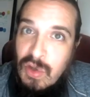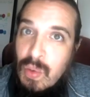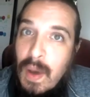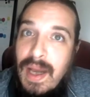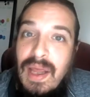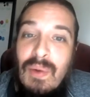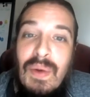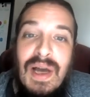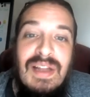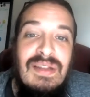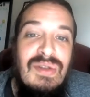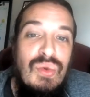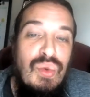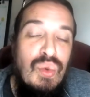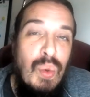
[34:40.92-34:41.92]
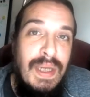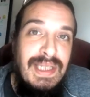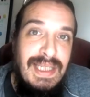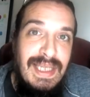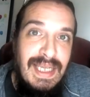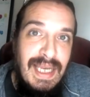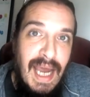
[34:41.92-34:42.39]
21 to
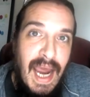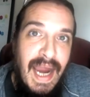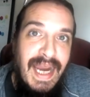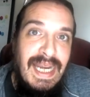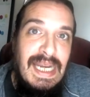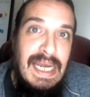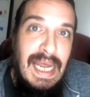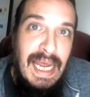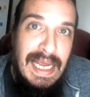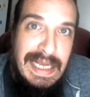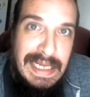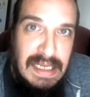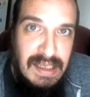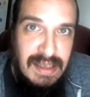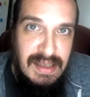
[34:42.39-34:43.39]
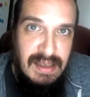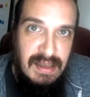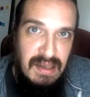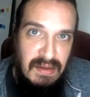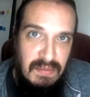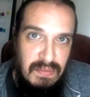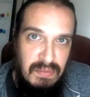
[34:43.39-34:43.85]
29 days.